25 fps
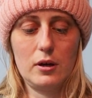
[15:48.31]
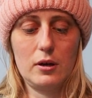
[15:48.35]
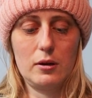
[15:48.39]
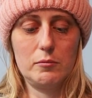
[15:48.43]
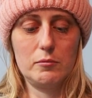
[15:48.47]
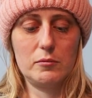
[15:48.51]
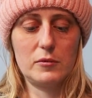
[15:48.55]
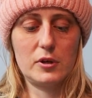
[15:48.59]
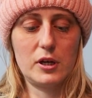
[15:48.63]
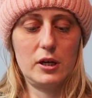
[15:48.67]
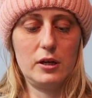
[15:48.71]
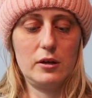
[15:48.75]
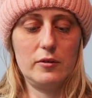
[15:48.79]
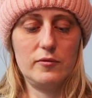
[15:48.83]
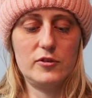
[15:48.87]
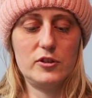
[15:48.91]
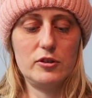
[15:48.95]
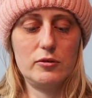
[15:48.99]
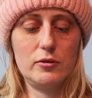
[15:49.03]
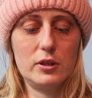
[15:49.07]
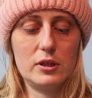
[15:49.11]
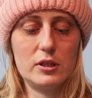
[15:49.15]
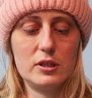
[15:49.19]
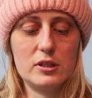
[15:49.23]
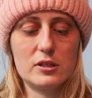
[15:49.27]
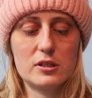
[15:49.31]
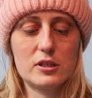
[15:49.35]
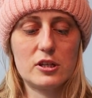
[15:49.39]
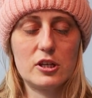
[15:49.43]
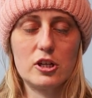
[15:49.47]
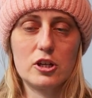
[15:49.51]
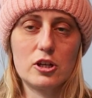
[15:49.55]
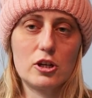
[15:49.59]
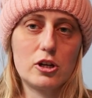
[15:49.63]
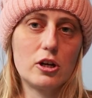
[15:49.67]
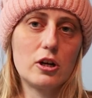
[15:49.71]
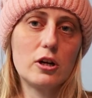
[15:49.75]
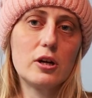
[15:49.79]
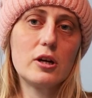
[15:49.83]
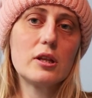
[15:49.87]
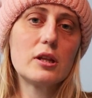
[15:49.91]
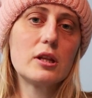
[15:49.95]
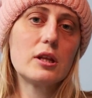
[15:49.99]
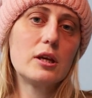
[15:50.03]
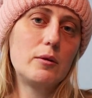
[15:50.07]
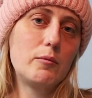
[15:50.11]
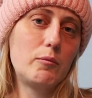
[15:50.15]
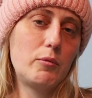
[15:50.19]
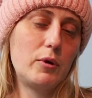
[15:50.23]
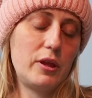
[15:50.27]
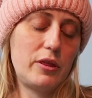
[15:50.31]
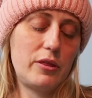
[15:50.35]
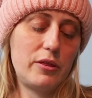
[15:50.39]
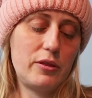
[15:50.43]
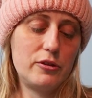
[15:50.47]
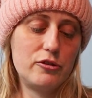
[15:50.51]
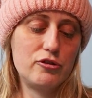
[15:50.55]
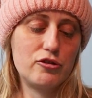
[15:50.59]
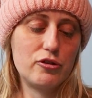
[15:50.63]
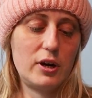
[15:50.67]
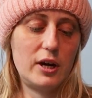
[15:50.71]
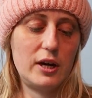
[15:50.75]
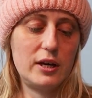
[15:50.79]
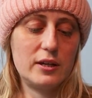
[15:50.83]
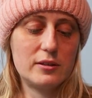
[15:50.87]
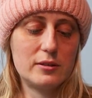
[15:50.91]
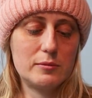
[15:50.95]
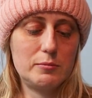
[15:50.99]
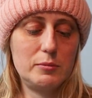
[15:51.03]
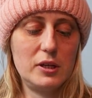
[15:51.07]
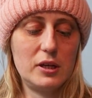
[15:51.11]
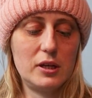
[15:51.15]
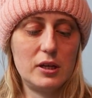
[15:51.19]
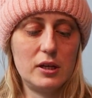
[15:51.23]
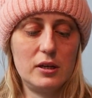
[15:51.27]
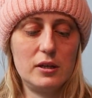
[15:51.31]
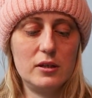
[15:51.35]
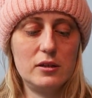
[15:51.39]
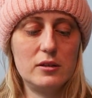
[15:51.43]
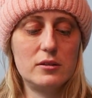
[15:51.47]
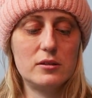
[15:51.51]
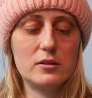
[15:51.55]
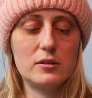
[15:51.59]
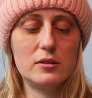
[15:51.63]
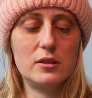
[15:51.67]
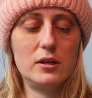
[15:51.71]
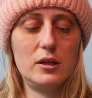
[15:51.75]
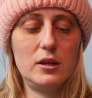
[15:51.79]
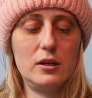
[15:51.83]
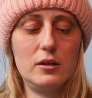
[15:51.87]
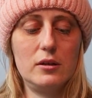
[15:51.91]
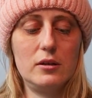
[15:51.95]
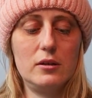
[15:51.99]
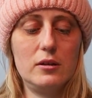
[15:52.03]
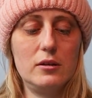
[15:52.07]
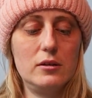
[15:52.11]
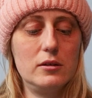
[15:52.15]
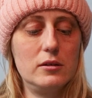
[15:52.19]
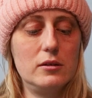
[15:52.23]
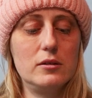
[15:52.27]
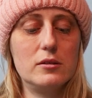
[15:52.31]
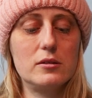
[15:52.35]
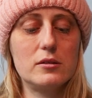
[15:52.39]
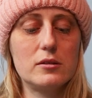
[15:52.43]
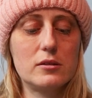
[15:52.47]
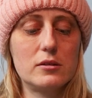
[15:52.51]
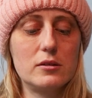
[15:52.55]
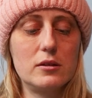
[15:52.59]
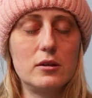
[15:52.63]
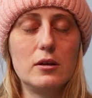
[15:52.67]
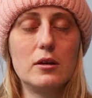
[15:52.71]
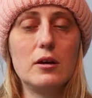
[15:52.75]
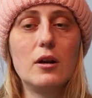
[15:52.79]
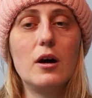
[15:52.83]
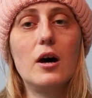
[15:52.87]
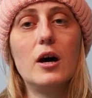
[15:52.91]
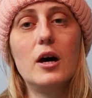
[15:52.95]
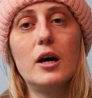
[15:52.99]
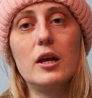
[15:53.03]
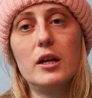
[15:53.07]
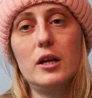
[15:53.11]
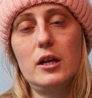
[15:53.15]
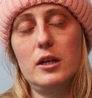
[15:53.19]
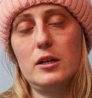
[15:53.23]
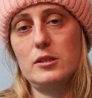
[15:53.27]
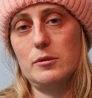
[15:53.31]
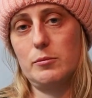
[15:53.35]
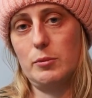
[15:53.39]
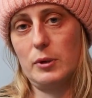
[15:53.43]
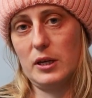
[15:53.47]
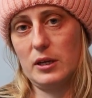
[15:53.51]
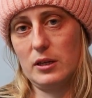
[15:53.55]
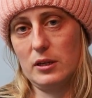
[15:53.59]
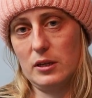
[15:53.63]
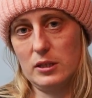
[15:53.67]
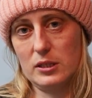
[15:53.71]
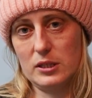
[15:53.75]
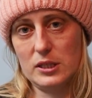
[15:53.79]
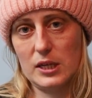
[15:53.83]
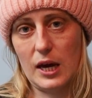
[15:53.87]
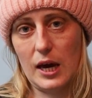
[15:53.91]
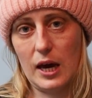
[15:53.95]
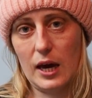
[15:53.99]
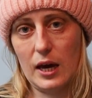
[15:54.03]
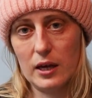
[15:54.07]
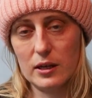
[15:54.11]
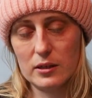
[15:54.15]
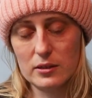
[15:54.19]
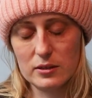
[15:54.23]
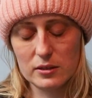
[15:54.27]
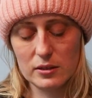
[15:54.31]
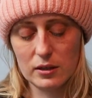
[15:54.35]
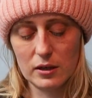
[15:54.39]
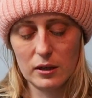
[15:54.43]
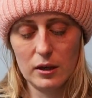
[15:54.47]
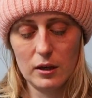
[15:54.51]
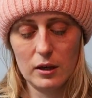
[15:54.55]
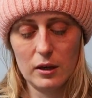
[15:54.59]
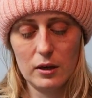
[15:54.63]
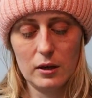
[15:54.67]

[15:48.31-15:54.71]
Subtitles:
I'm kind of doing this concurrently with the dress because it is not a dependent task.